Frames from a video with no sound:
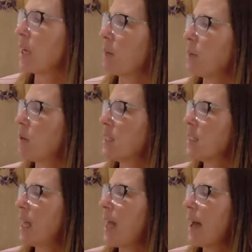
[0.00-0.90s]
the hippo
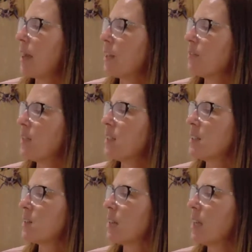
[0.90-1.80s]
is
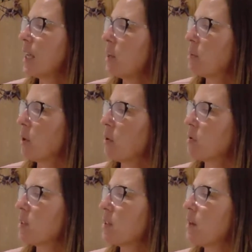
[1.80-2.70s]
elephants,
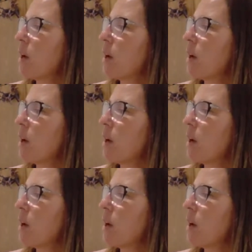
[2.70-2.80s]
hippos,